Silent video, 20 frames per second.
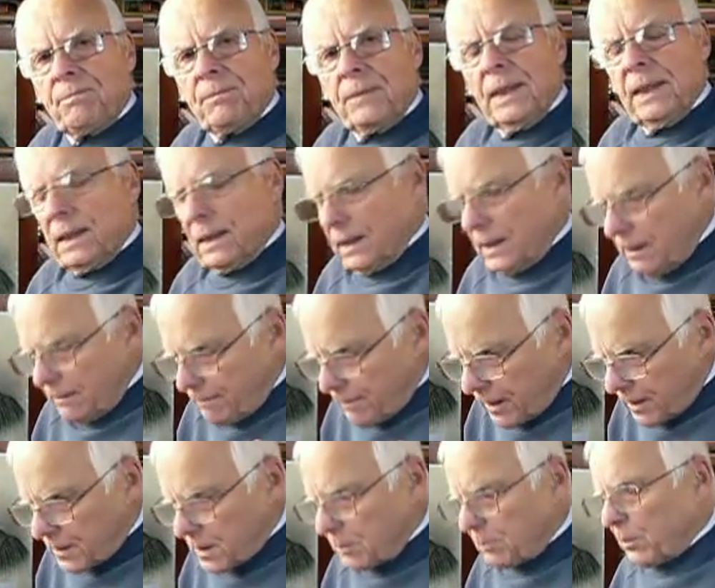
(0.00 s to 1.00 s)
He clearly
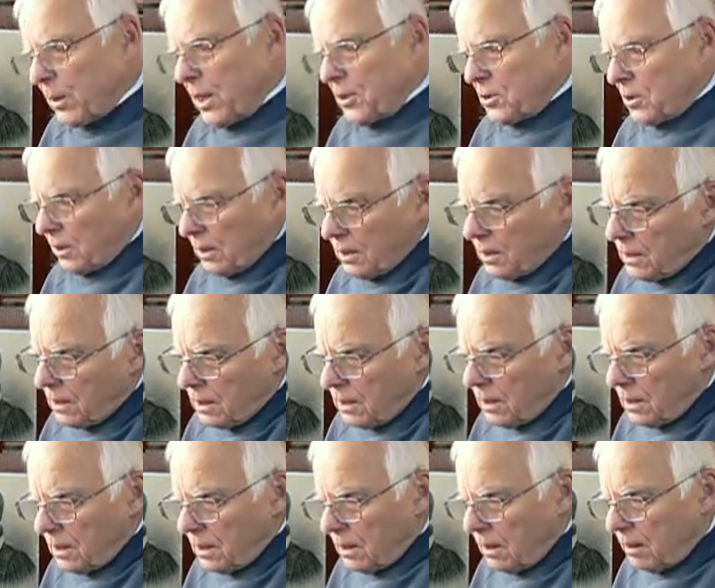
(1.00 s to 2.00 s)
felt the pressure
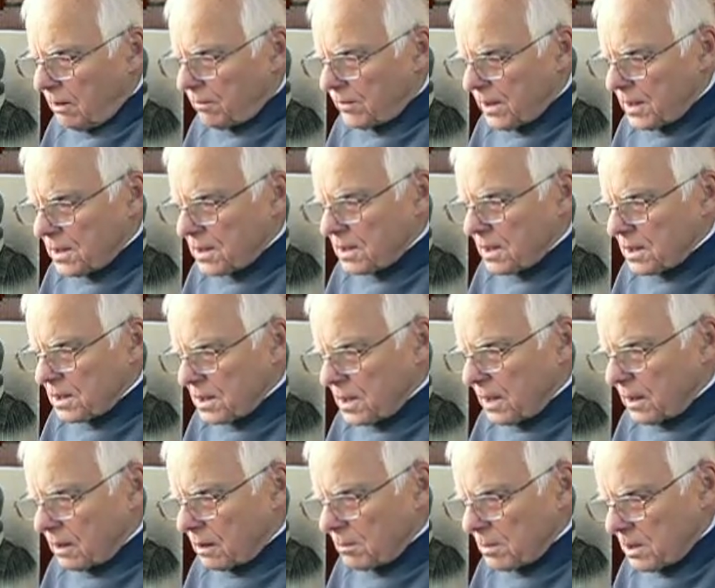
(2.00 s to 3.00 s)
of his
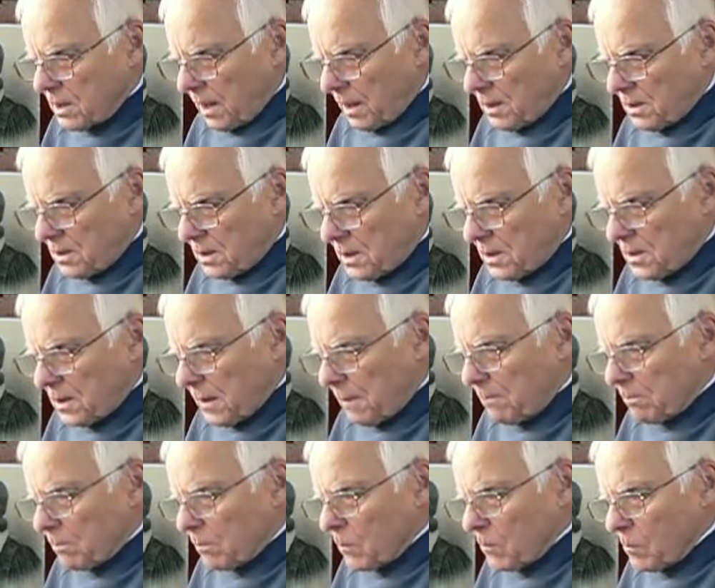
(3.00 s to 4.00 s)
circumstances.
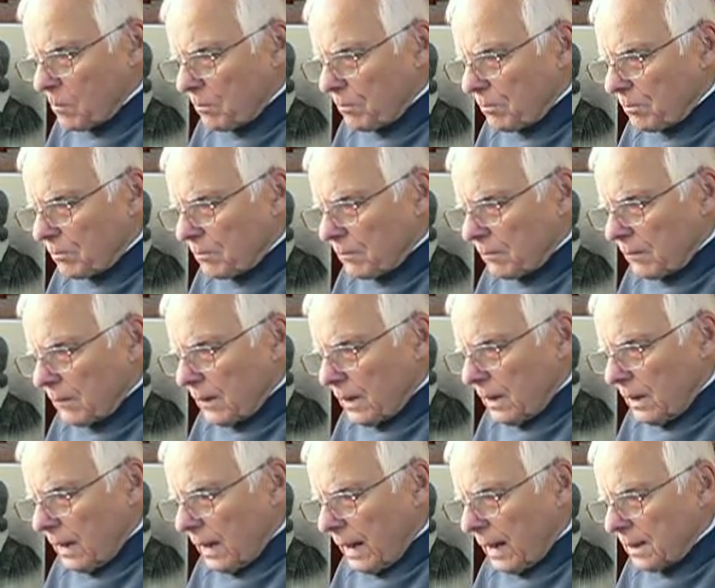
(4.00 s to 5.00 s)

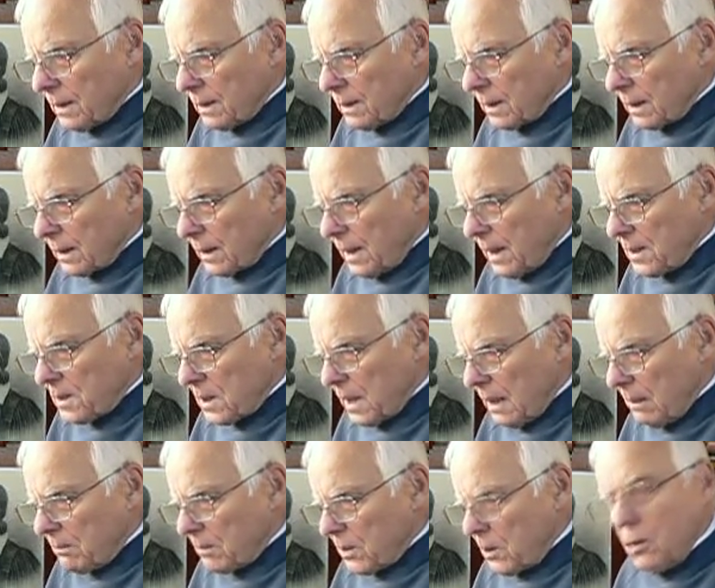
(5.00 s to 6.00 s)
And uh, he
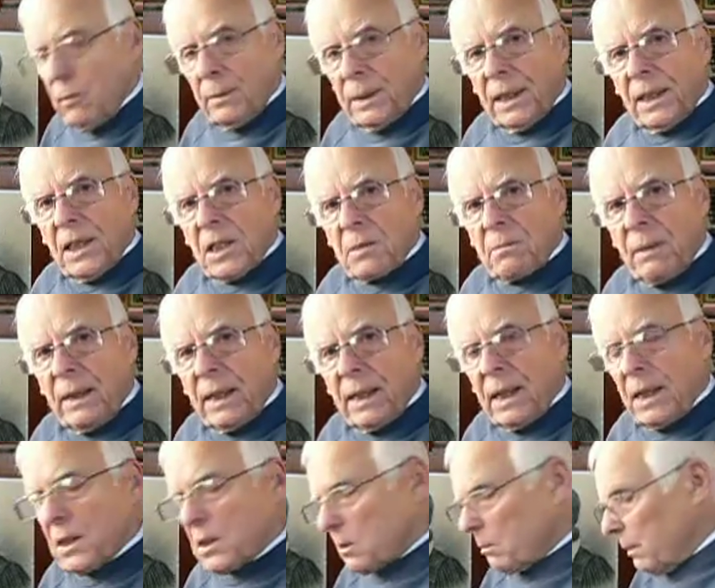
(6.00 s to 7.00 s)
seemed, humanly
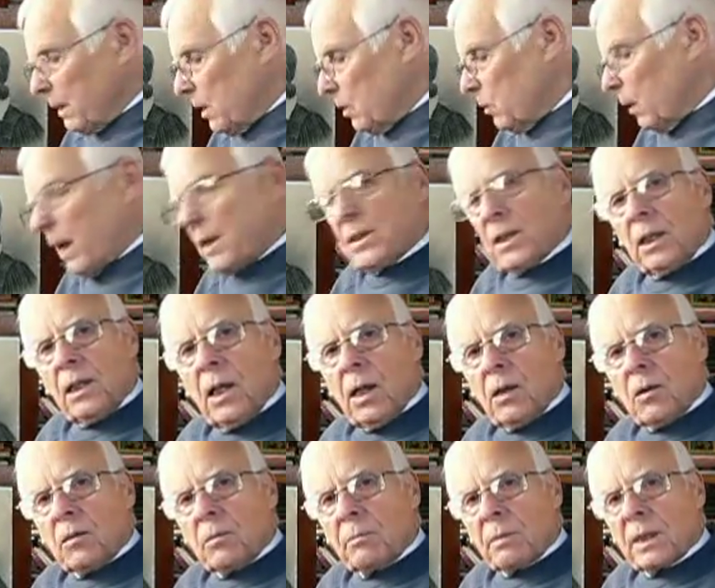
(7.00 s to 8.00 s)
speaking, to be quite
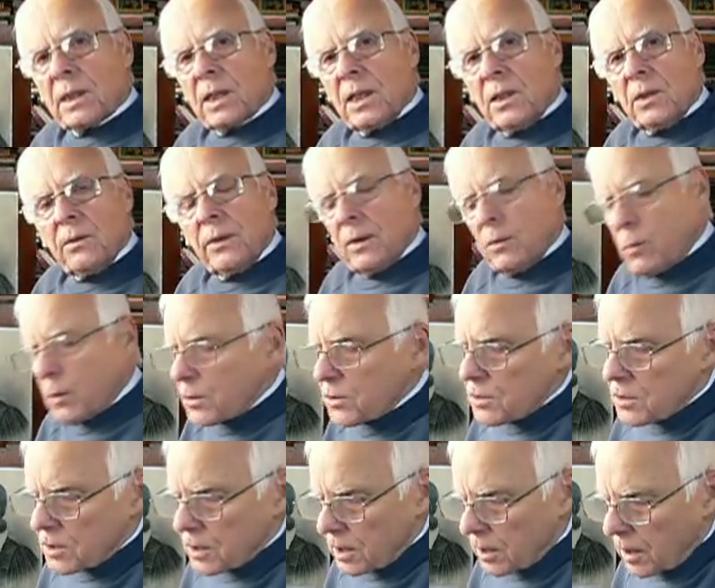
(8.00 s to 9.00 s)
alone, but he knew he
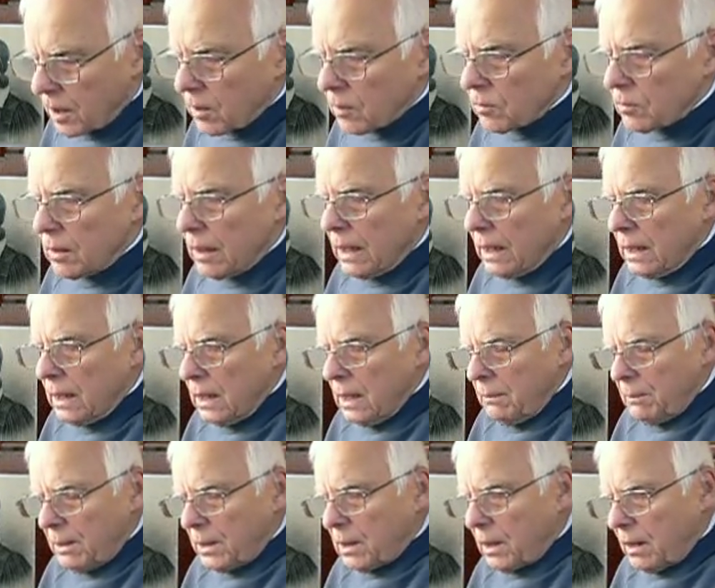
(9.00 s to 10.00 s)
wasn't alone
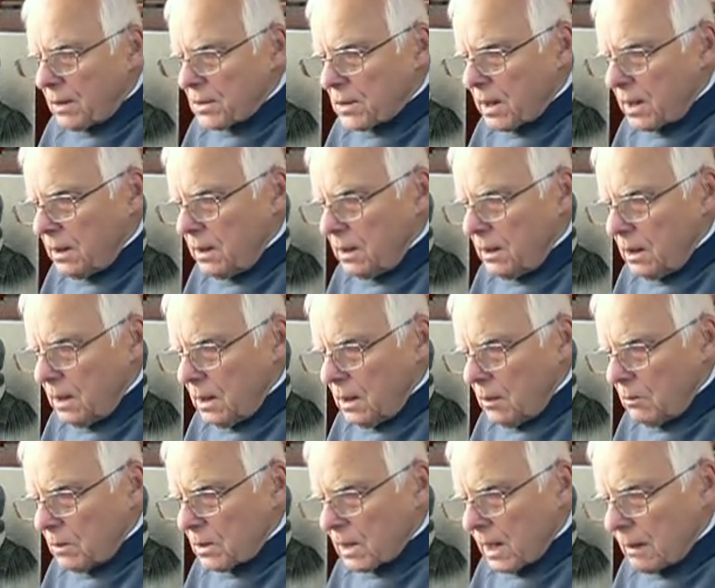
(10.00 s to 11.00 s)
because he
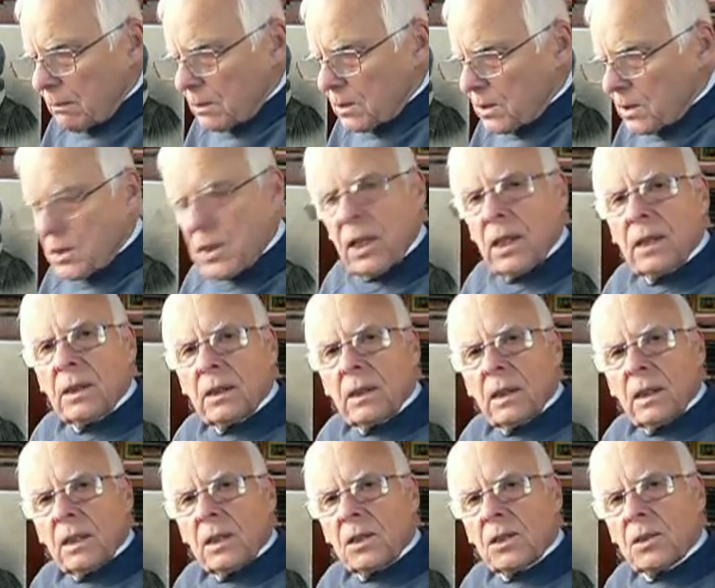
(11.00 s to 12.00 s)
was able to
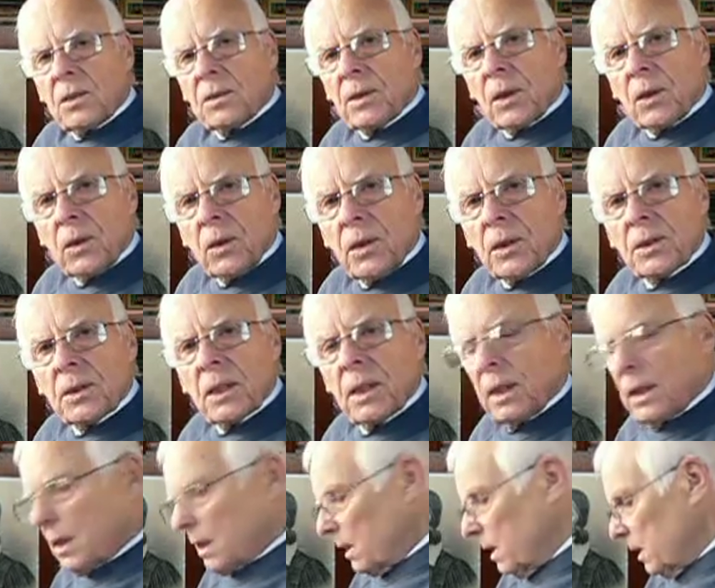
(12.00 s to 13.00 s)
turn to the Lord,
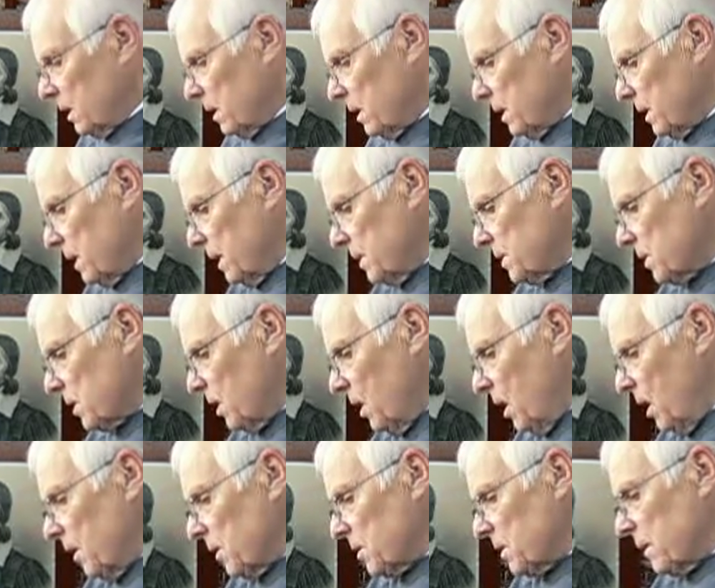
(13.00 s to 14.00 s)
uh, his
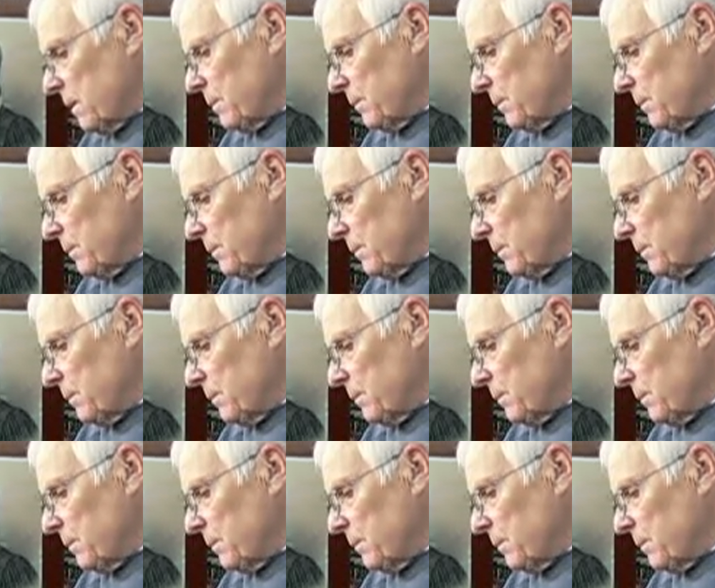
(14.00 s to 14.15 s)
God.